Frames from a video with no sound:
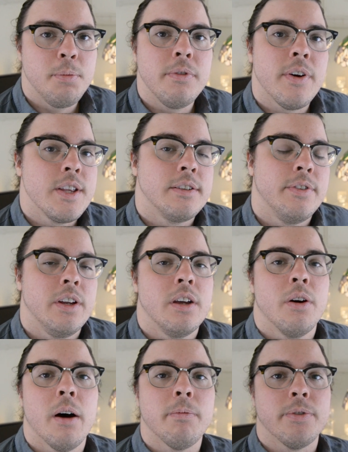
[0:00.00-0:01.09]
I hope you found this
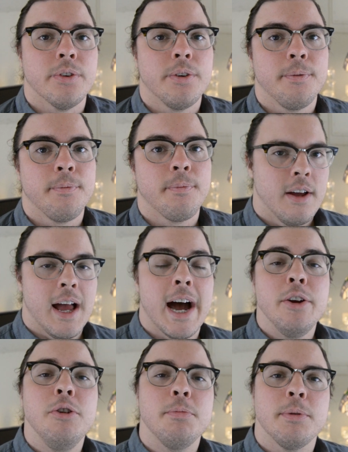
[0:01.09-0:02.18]
video helpful.
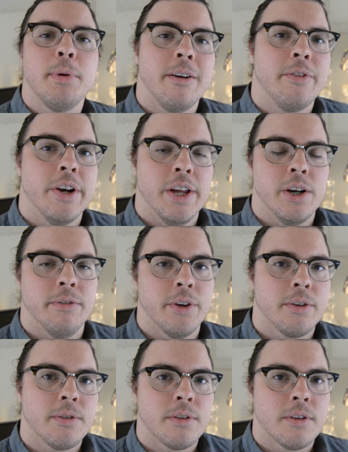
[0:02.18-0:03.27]
How do you prepare for an
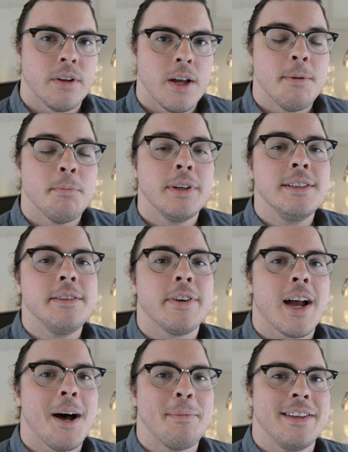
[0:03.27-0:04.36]
interview? Please leave a
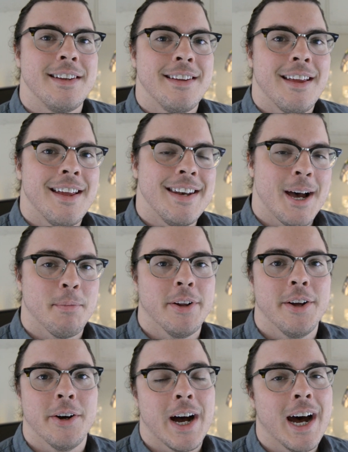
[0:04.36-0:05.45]
comment down
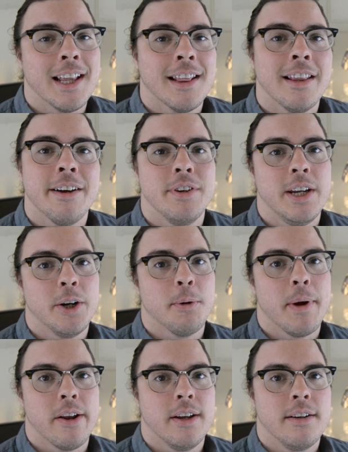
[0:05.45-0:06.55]
below. I'd love to hear
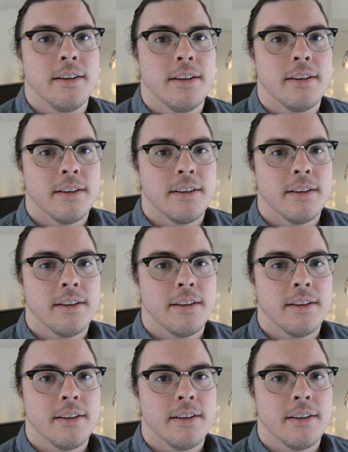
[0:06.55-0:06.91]
about it.